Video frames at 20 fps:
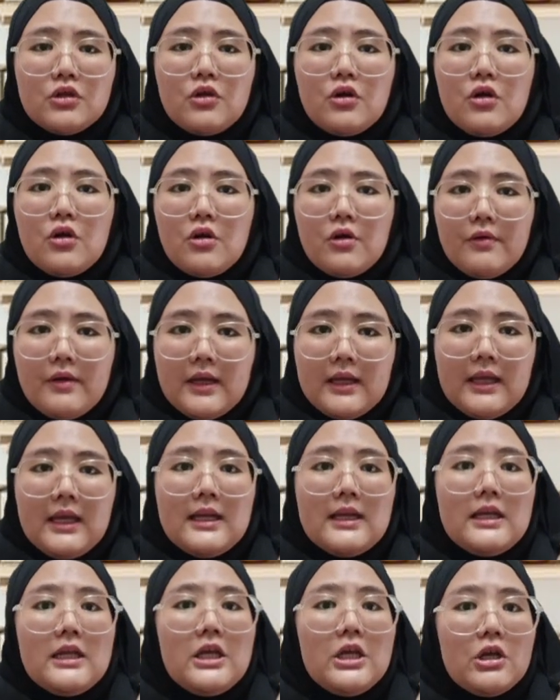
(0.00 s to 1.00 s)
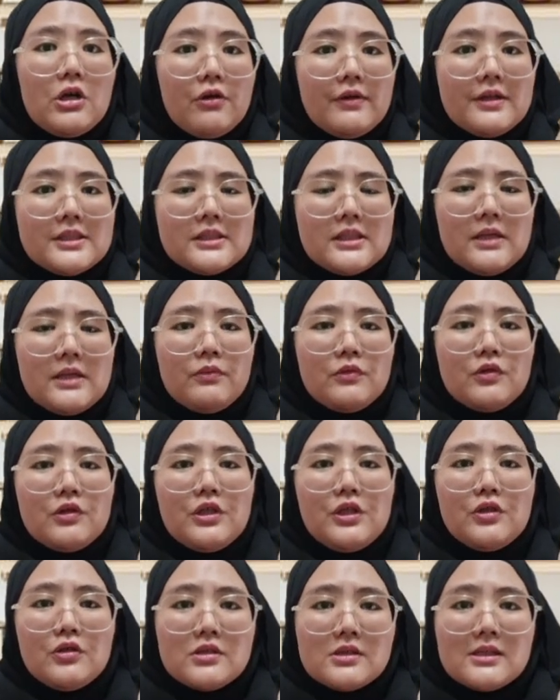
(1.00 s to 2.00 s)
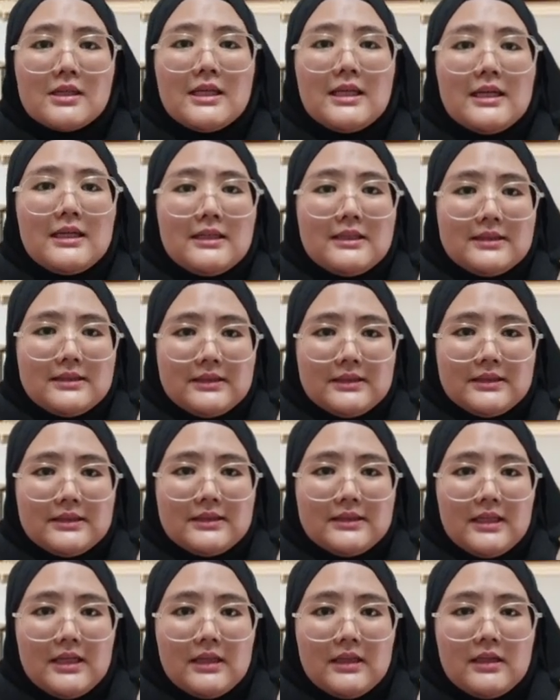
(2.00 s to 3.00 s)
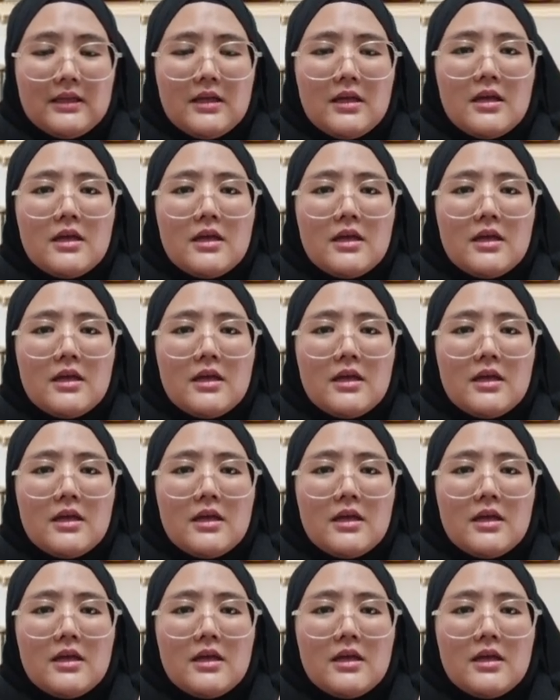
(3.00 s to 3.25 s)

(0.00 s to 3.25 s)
to correct and encourage them to use English instead.